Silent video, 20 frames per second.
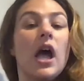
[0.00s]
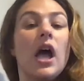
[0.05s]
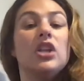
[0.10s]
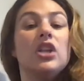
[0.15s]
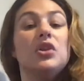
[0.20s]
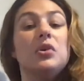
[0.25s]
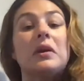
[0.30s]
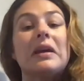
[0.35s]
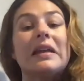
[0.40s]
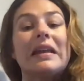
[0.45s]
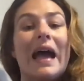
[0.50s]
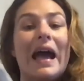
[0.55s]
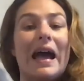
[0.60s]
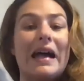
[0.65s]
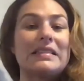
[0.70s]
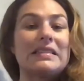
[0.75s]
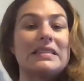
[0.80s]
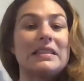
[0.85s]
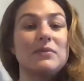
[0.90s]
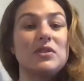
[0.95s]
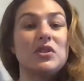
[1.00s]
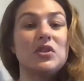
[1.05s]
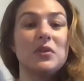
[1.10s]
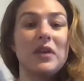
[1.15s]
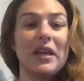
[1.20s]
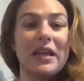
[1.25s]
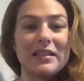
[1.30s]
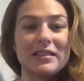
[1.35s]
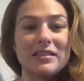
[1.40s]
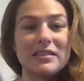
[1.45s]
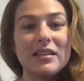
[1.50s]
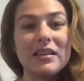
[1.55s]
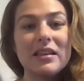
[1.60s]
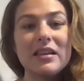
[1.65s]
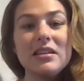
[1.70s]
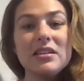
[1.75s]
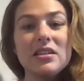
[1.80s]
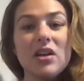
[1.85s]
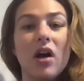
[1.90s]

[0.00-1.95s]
you can ask them to cancel it.